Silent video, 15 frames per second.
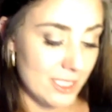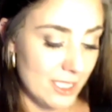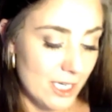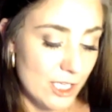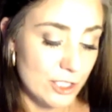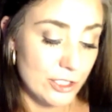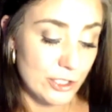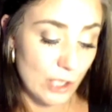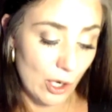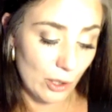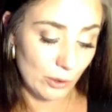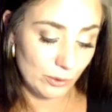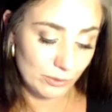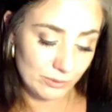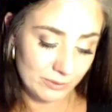
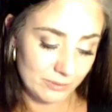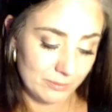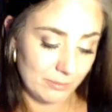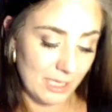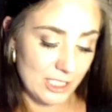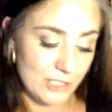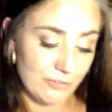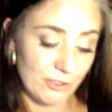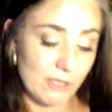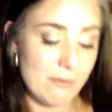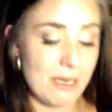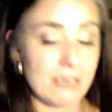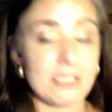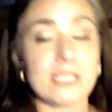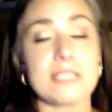So much for
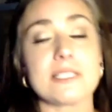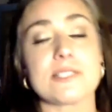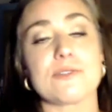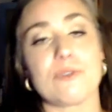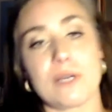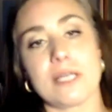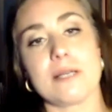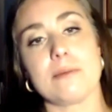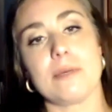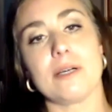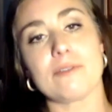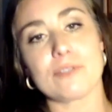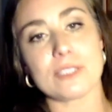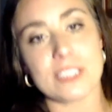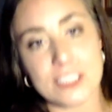America's freedom of
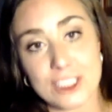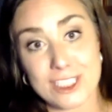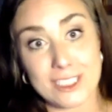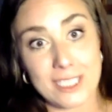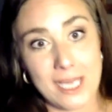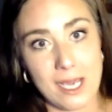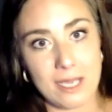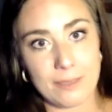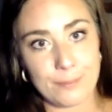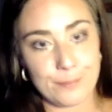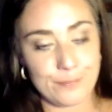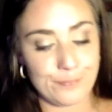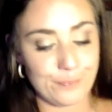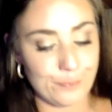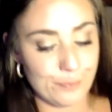religion, eh?
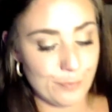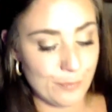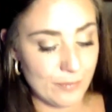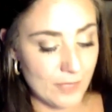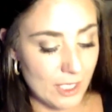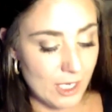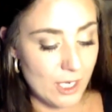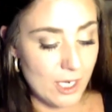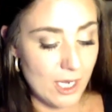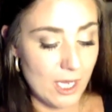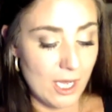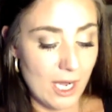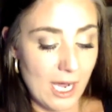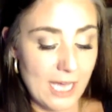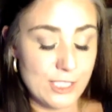
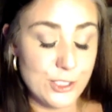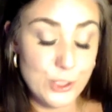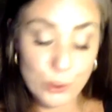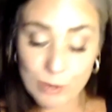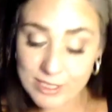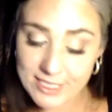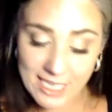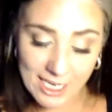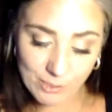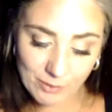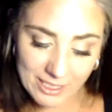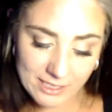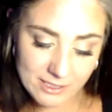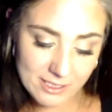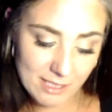And suicide
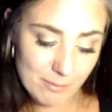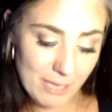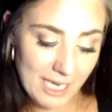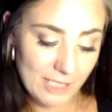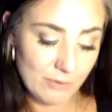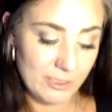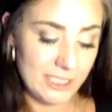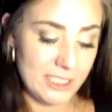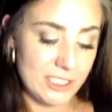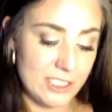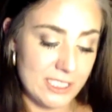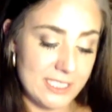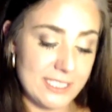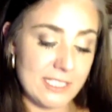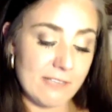rates in Pine Ridge
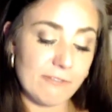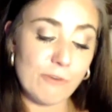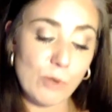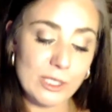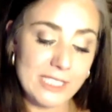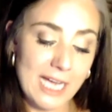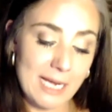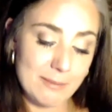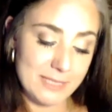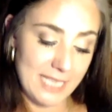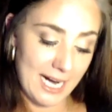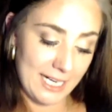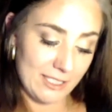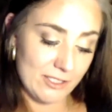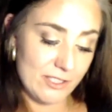sit 4 times
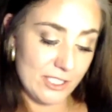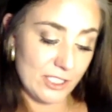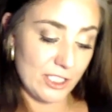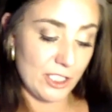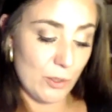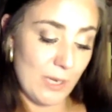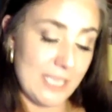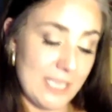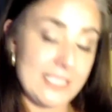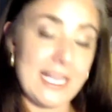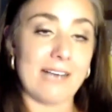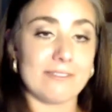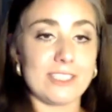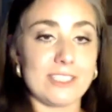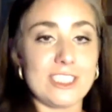higher than the U.S.
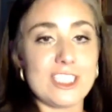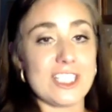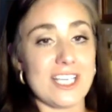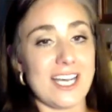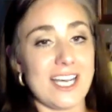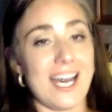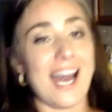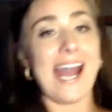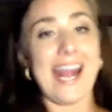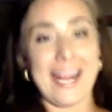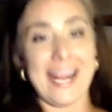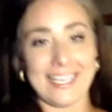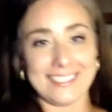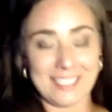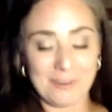average.
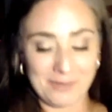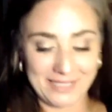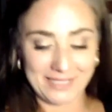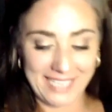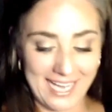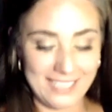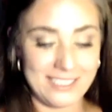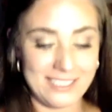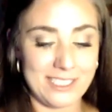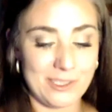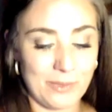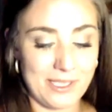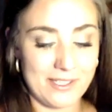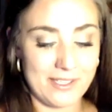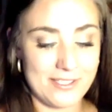And I want to end it
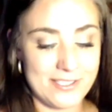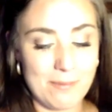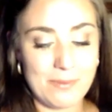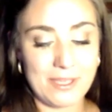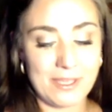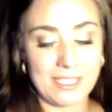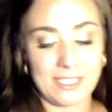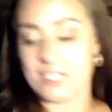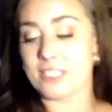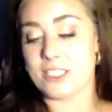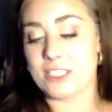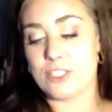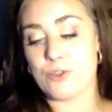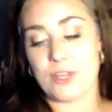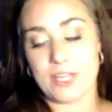with something
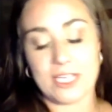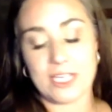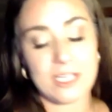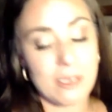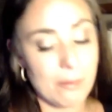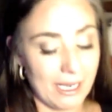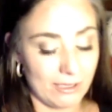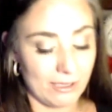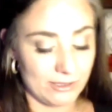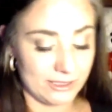to think about.